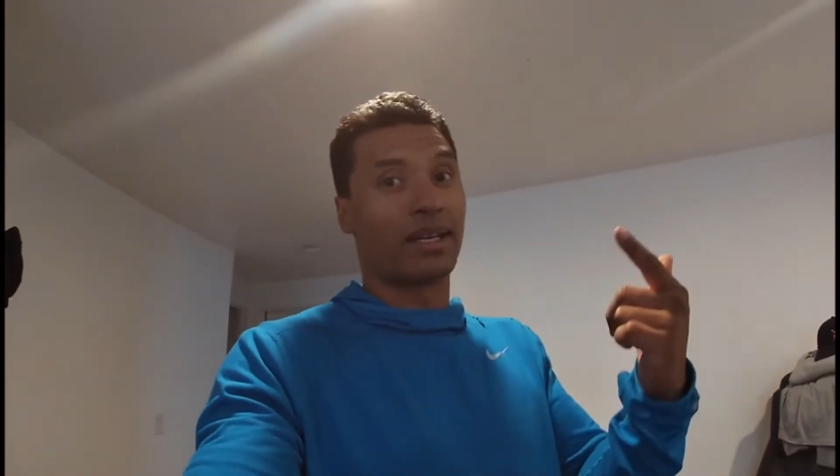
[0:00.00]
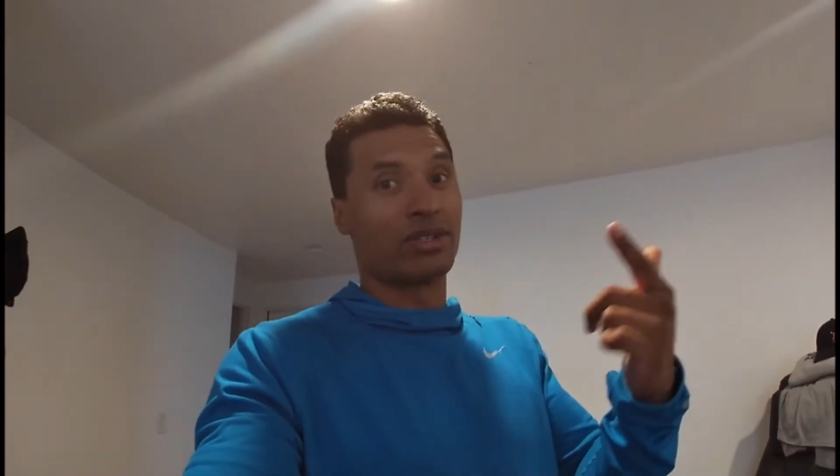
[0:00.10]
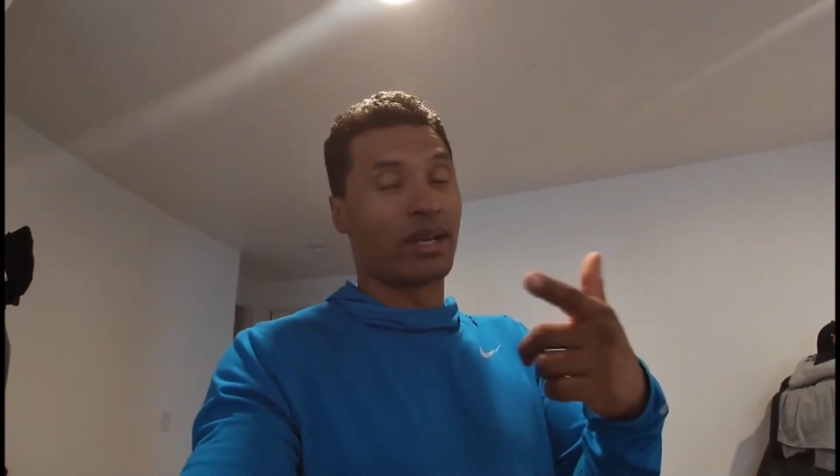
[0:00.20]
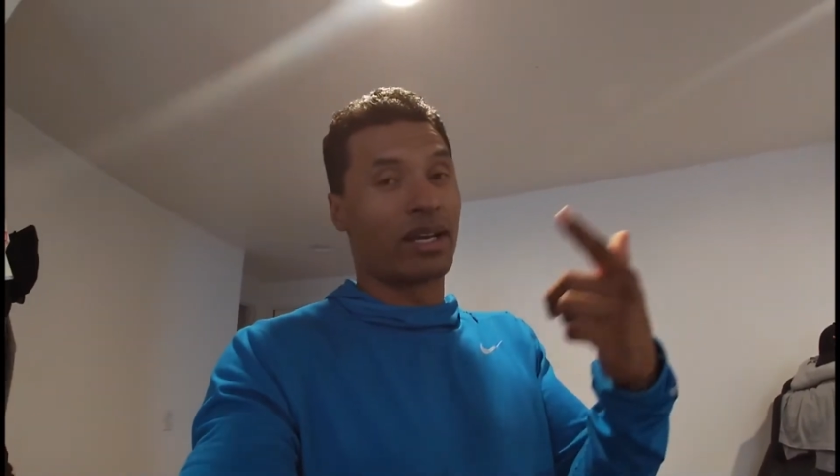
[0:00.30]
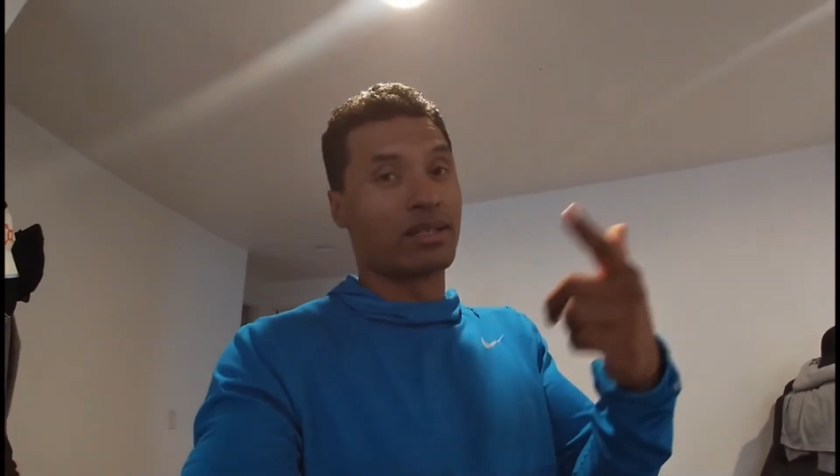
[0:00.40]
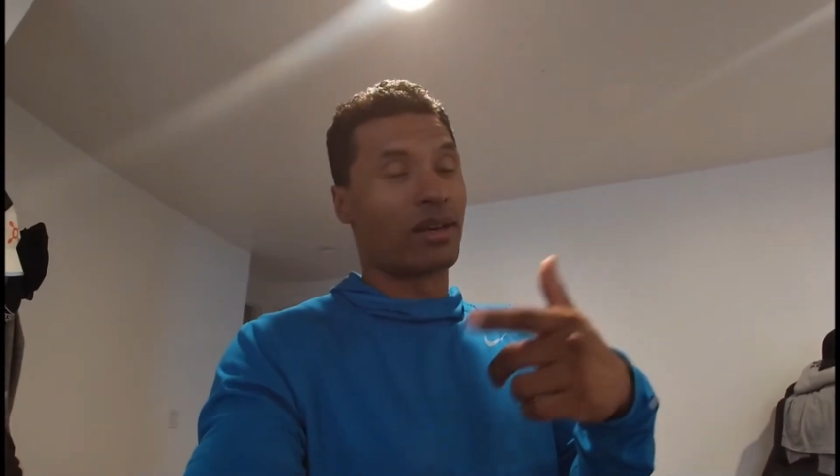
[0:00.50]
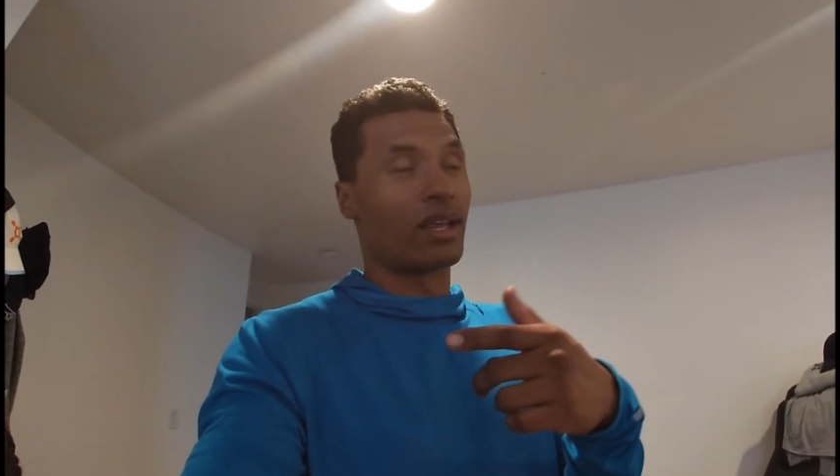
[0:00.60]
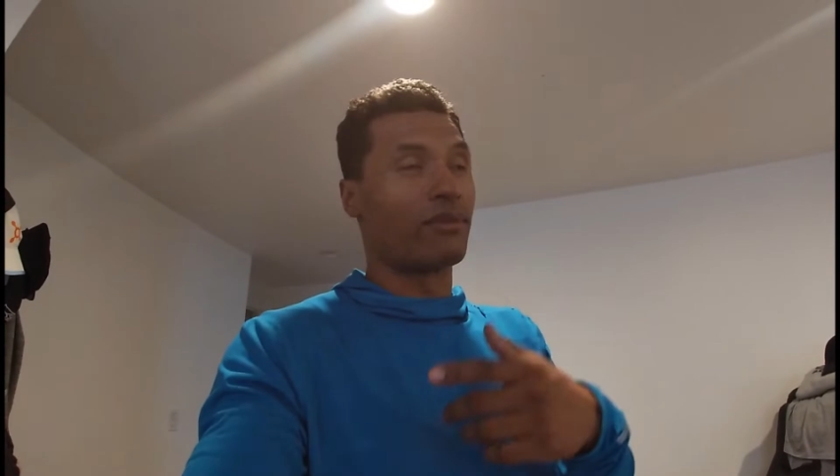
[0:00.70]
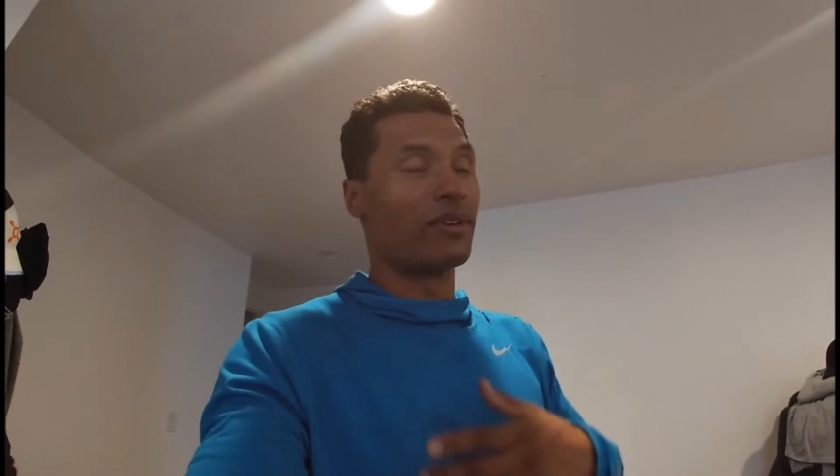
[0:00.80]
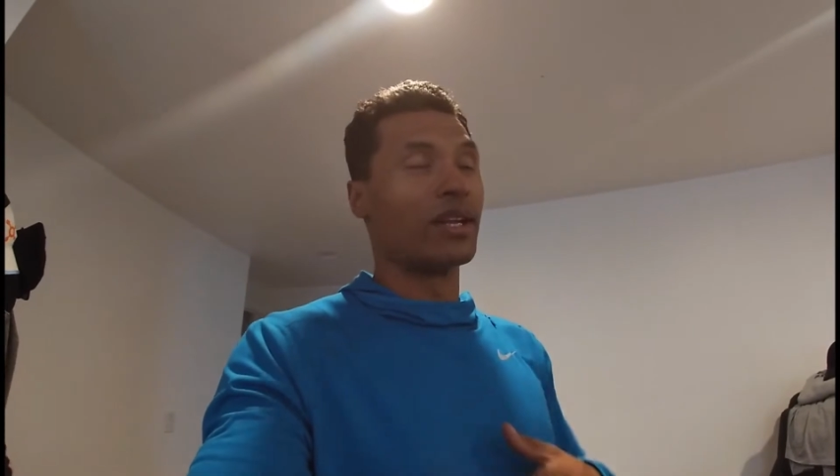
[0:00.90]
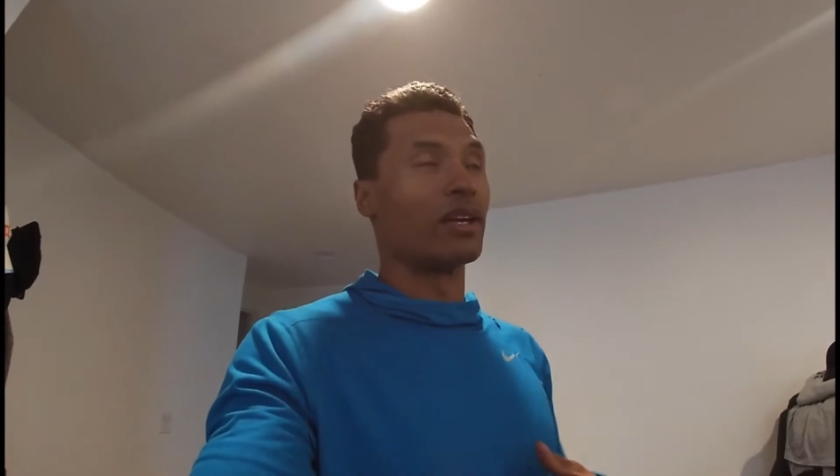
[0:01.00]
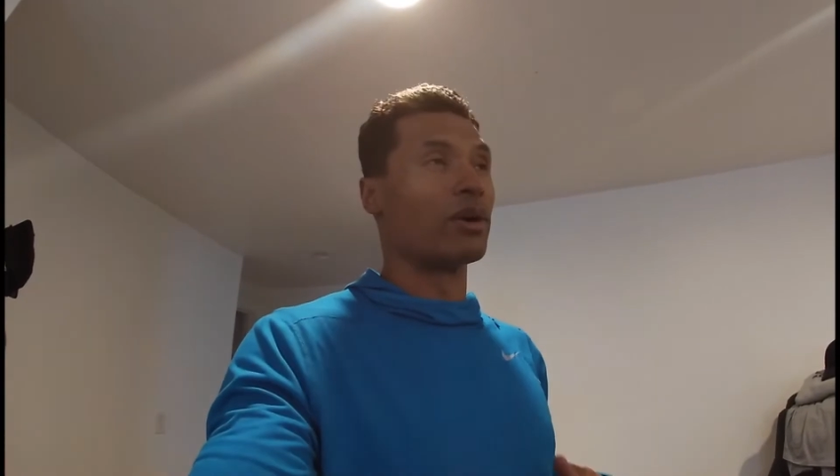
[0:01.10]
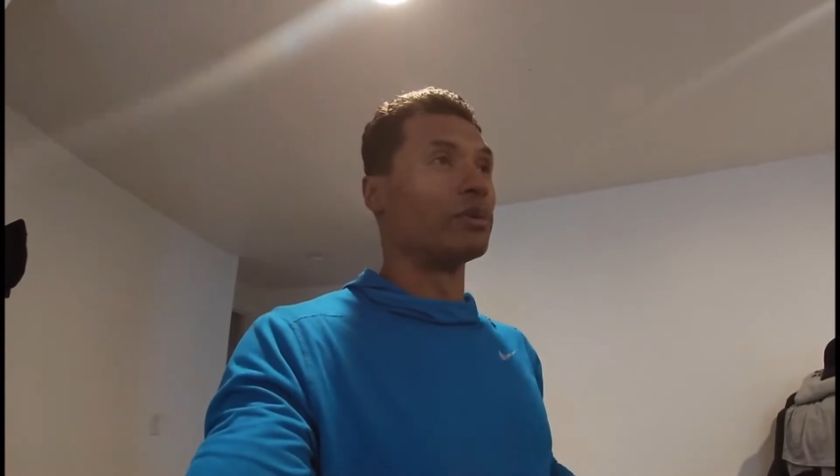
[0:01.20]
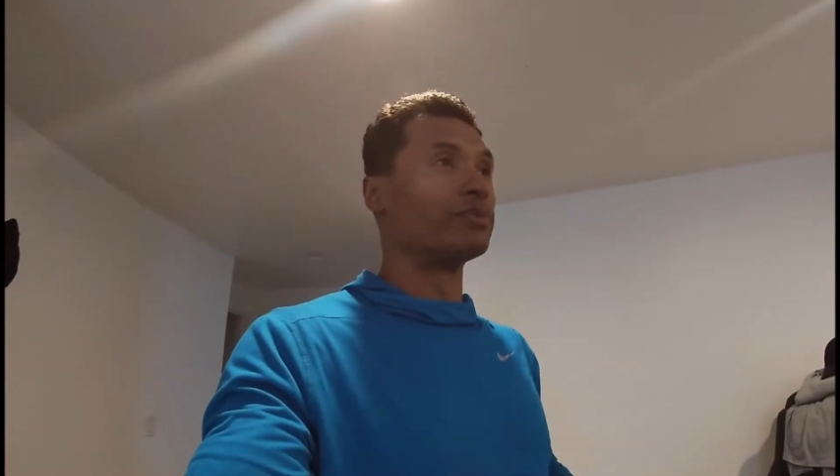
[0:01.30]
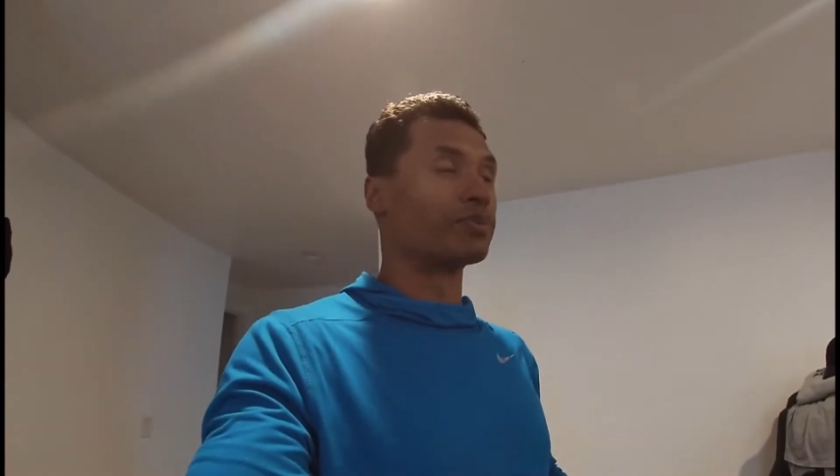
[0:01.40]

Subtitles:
as you guys saw that video